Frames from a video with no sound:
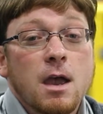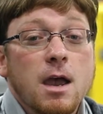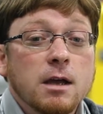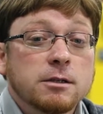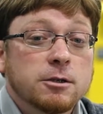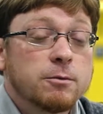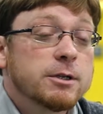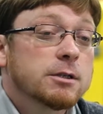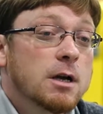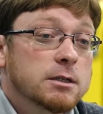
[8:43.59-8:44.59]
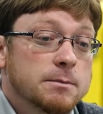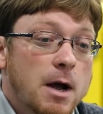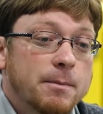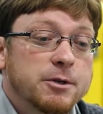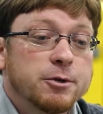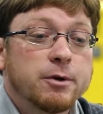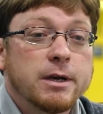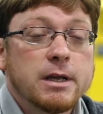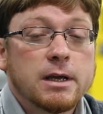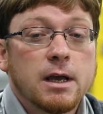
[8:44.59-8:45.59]
And so we saw some
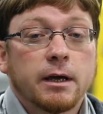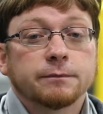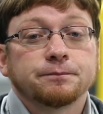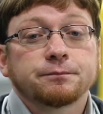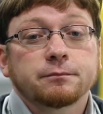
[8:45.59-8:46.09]
opportunity again.